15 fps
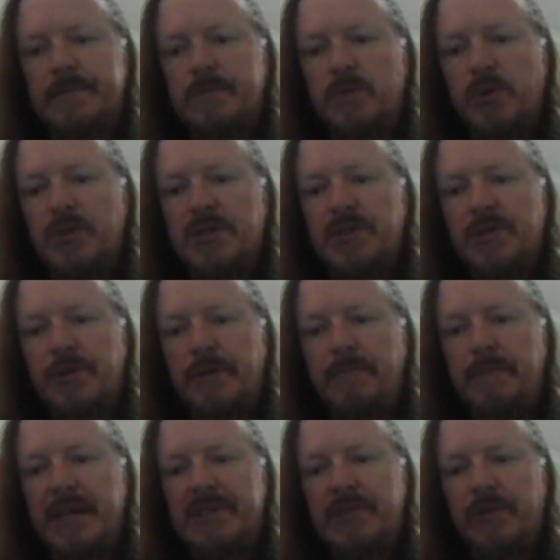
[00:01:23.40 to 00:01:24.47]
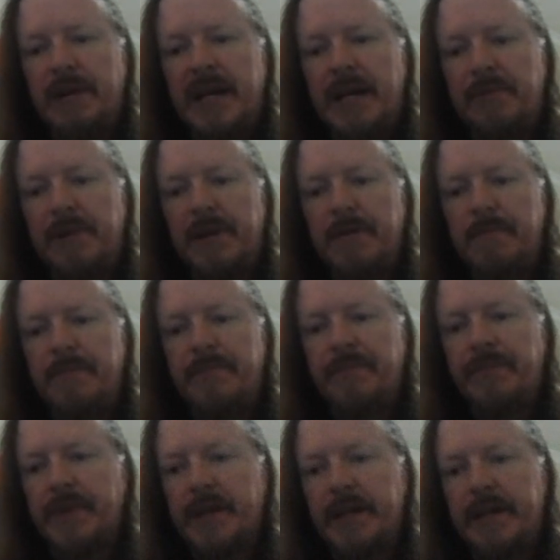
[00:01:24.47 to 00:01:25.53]
we'll just sort of mess around with him
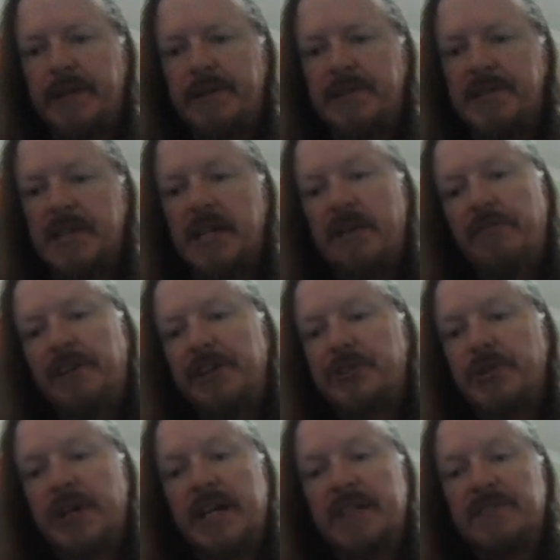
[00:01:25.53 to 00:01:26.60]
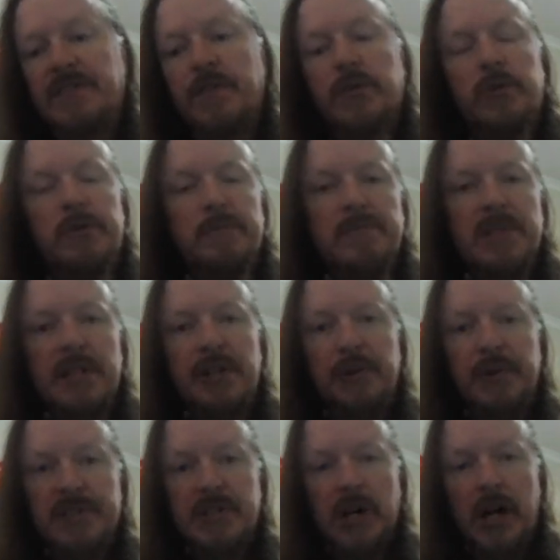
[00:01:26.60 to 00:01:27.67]
and see if he transforms into
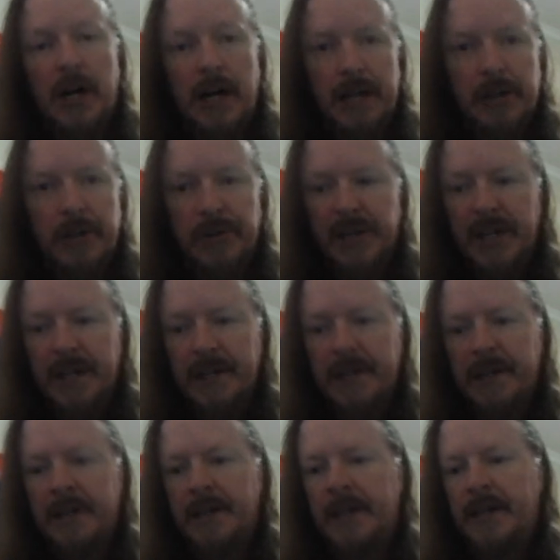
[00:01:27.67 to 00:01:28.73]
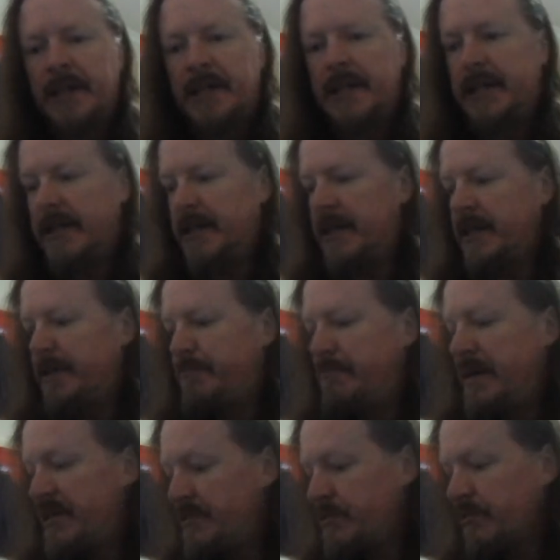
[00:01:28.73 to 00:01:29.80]
his iconic
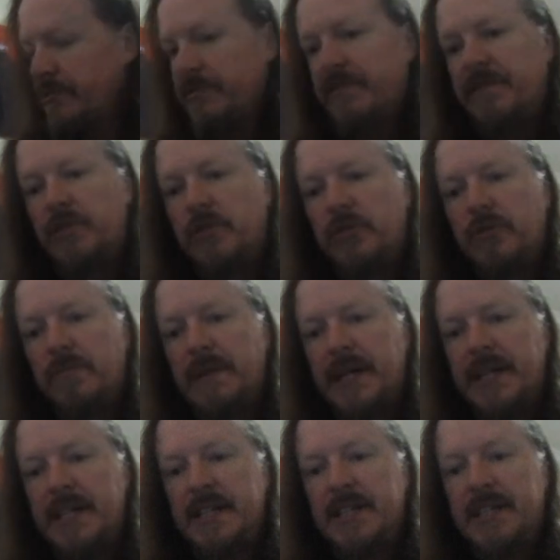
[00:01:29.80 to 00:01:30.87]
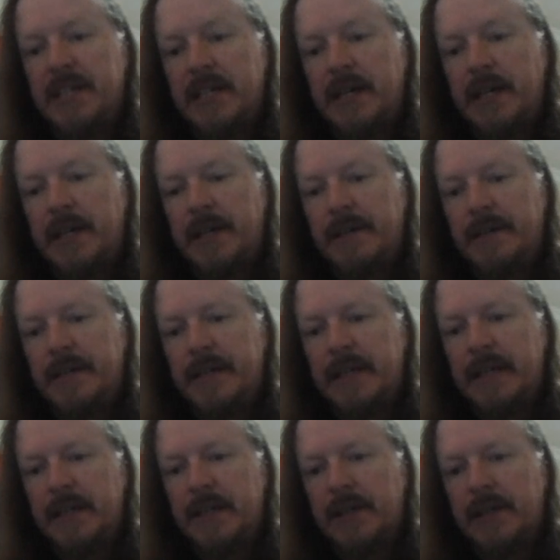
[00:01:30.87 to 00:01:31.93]
pistol form that he did
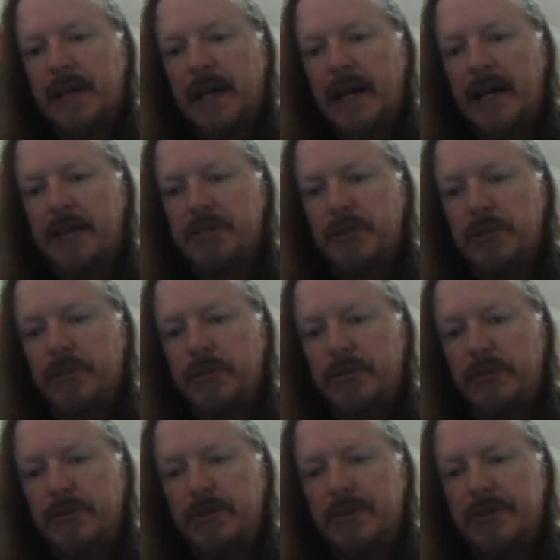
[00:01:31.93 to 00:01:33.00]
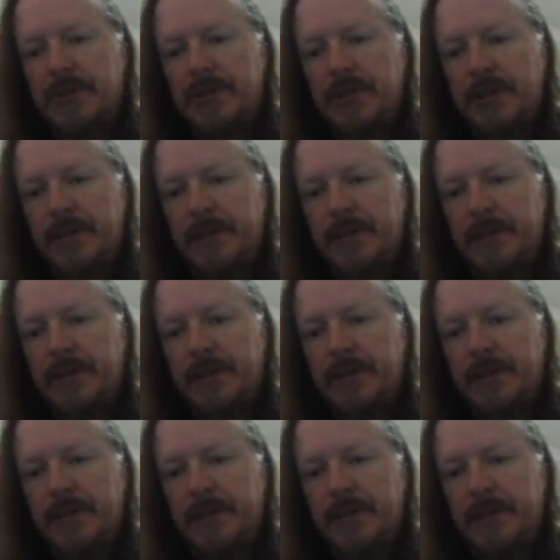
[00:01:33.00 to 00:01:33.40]
in the cartoons.